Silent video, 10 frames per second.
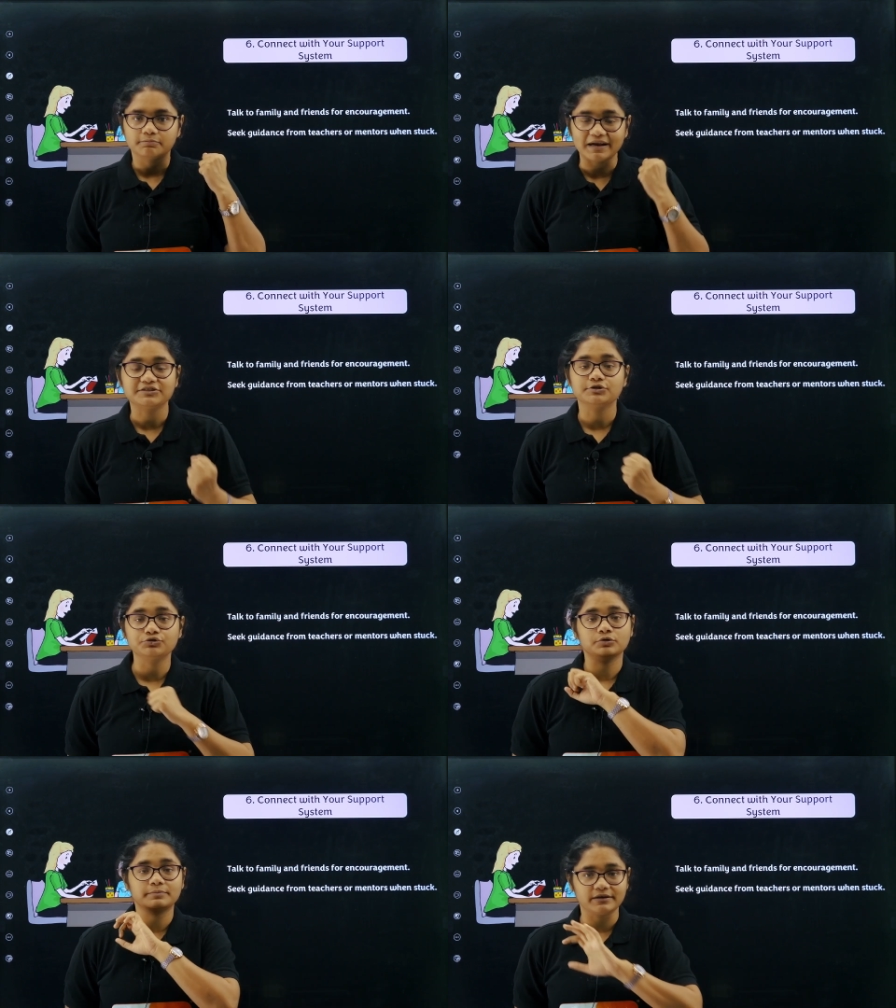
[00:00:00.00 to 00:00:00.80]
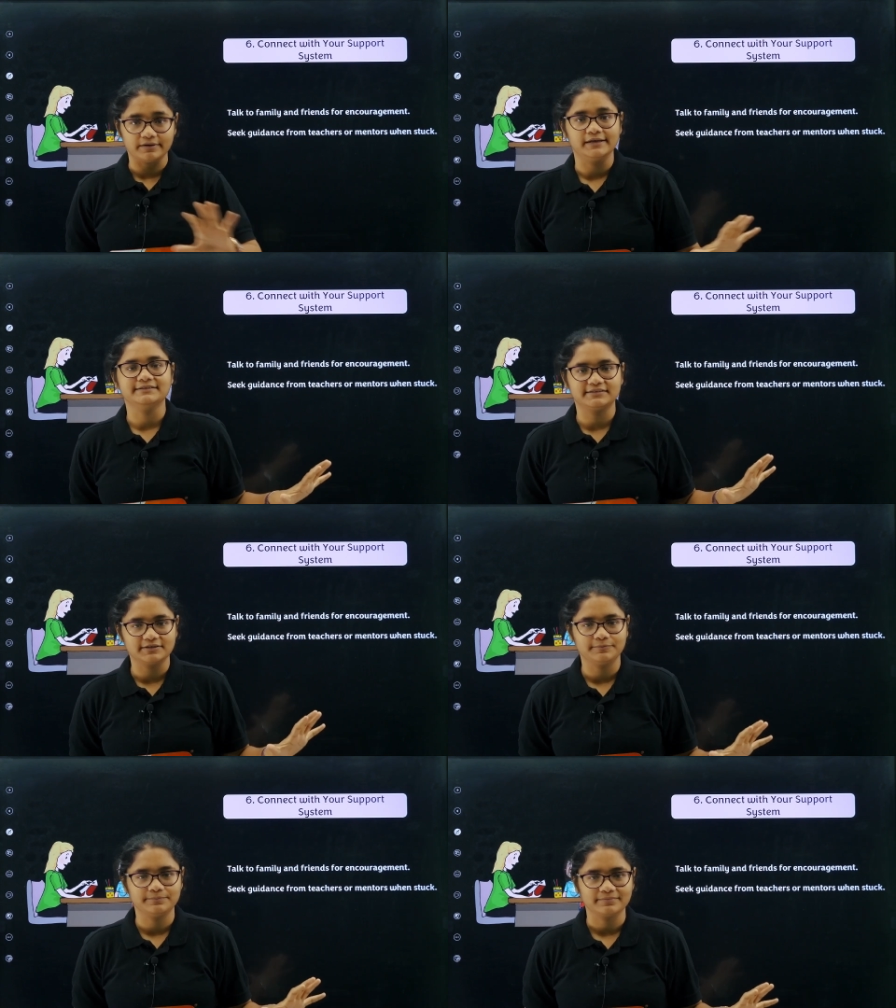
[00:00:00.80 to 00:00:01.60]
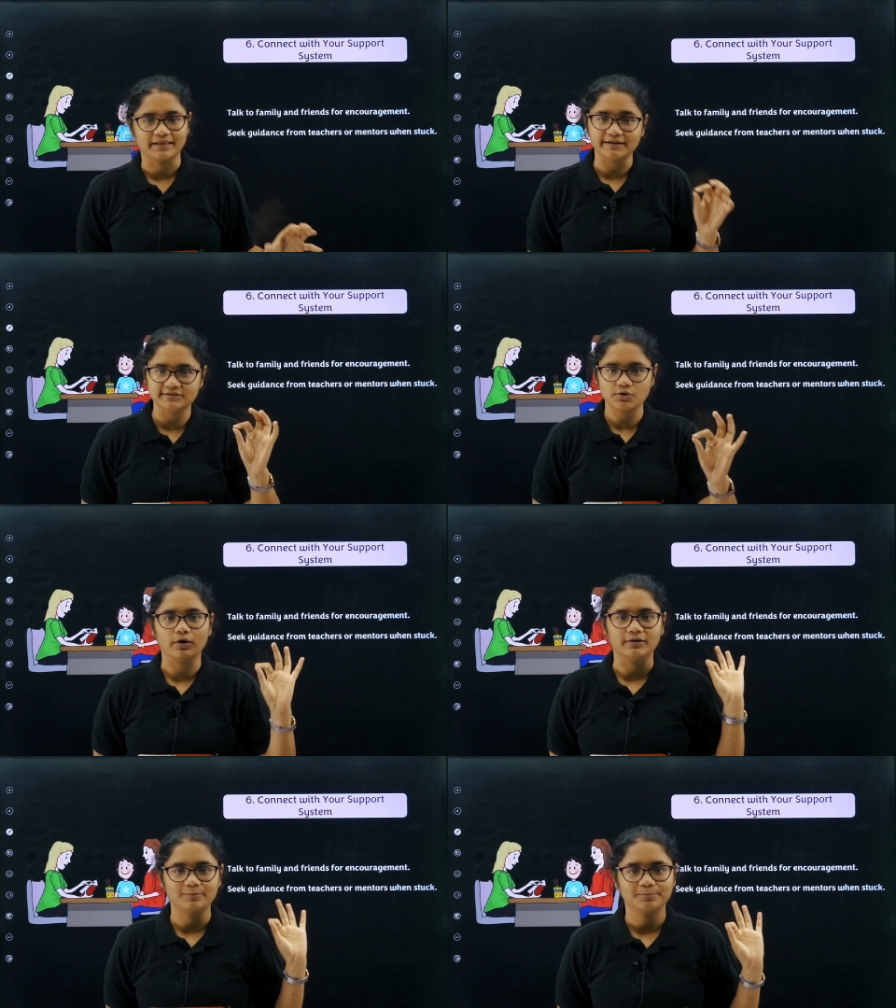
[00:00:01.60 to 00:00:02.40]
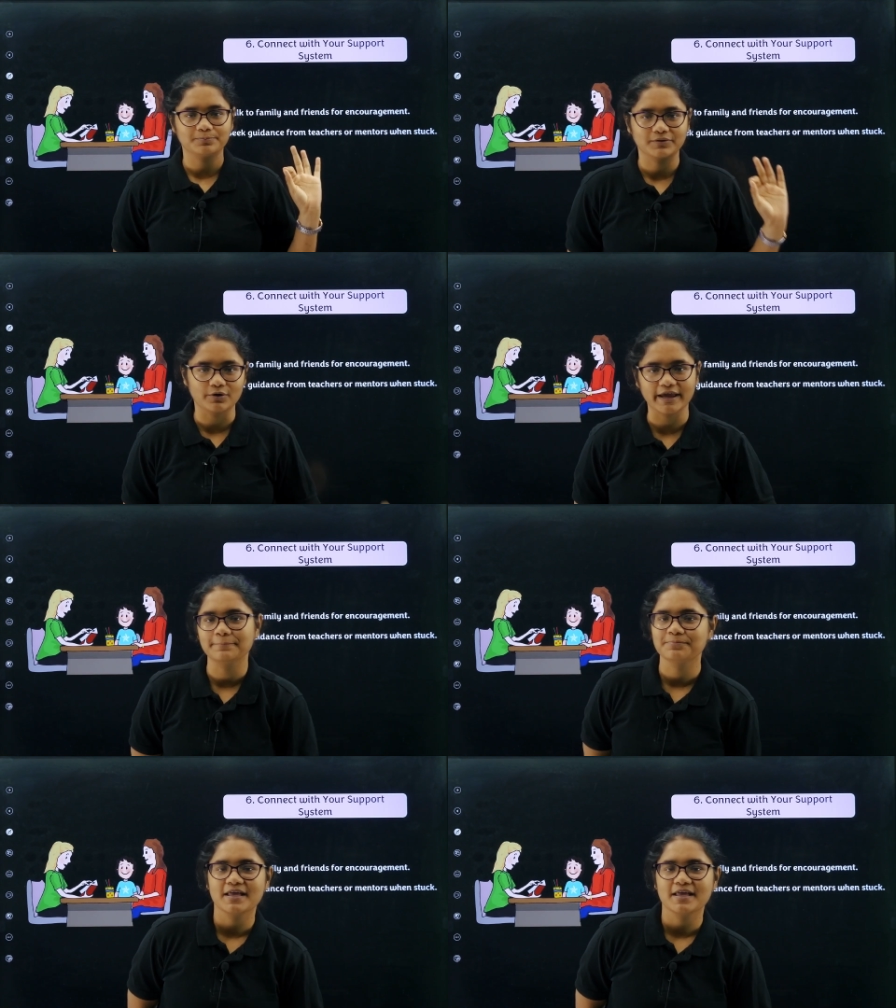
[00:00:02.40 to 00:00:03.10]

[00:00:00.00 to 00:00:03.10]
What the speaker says: Pressure should be released. That's all, okay?